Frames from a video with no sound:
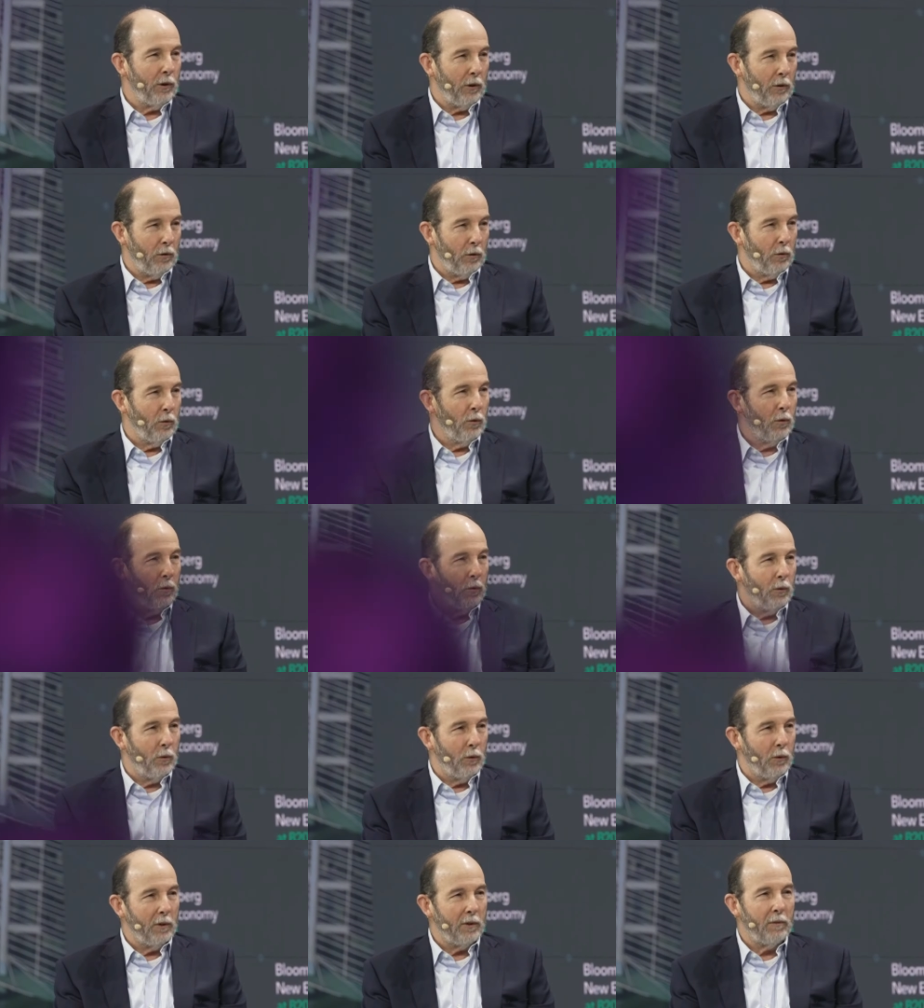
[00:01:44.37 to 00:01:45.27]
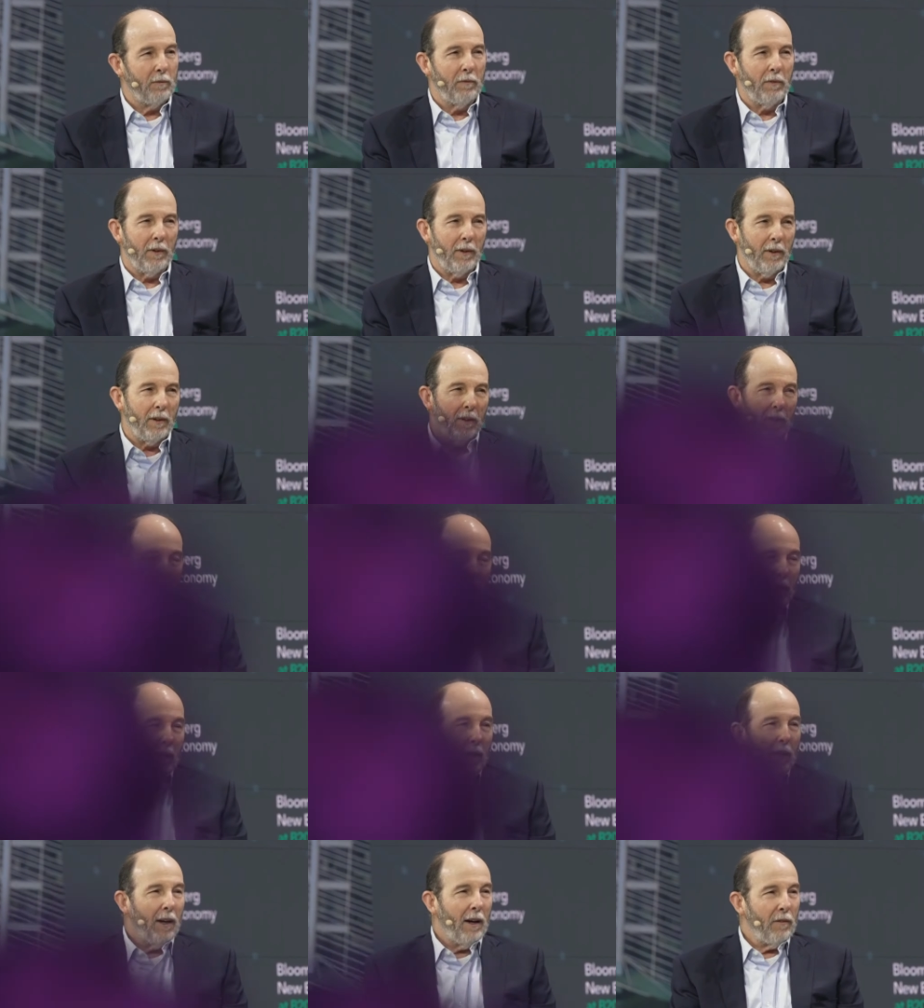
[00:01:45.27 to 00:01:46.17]
through
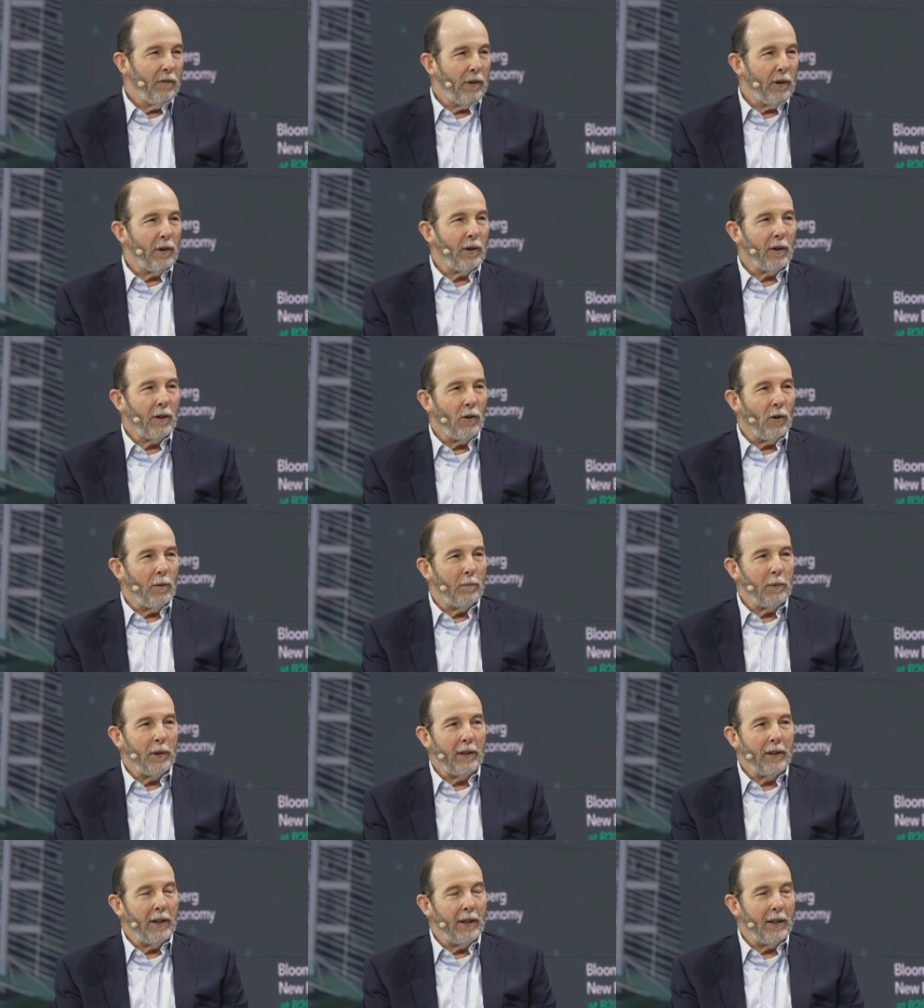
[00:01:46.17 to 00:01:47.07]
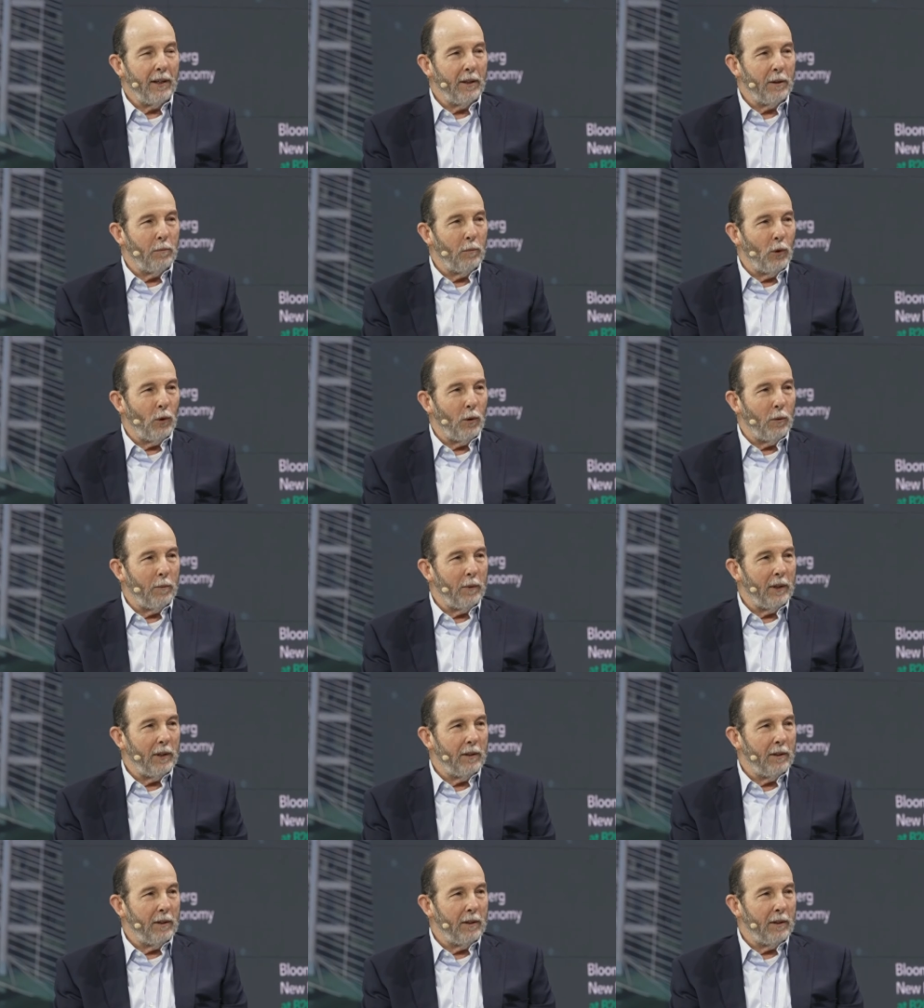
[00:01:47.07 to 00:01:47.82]
a very complicated moment.